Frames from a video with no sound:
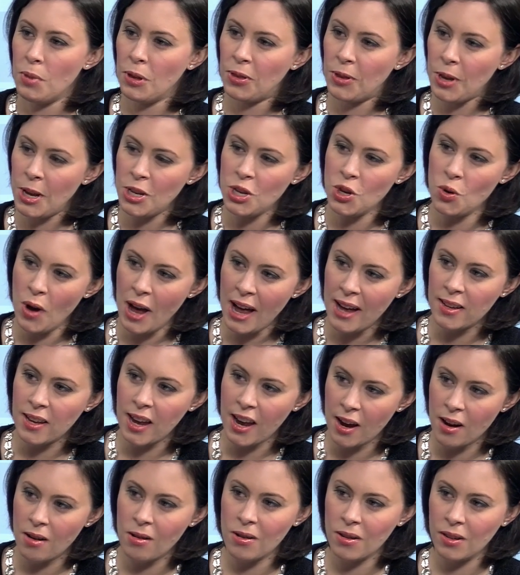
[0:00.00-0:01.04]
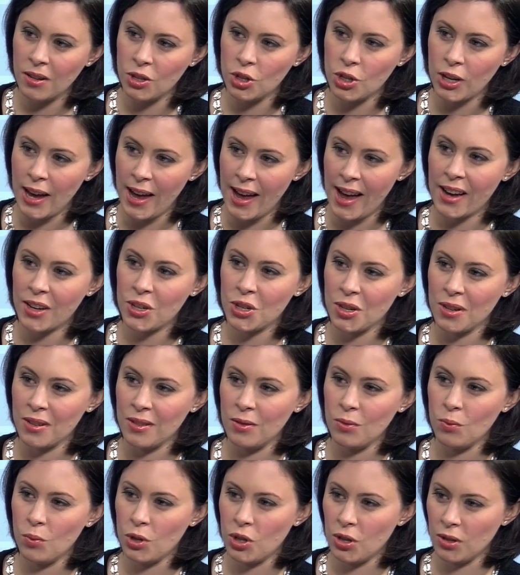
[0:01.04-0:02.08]
But then you had Heritage
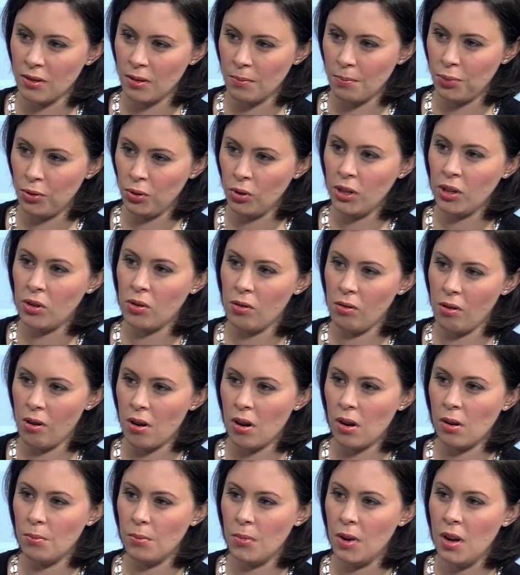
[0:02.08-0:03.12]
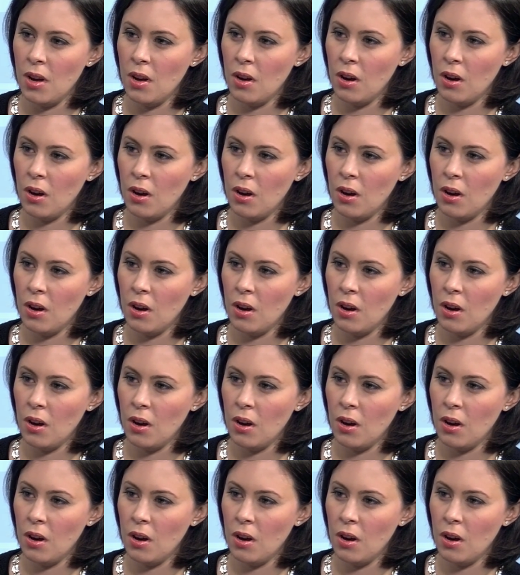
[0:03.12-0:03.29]
Action, which is a political arm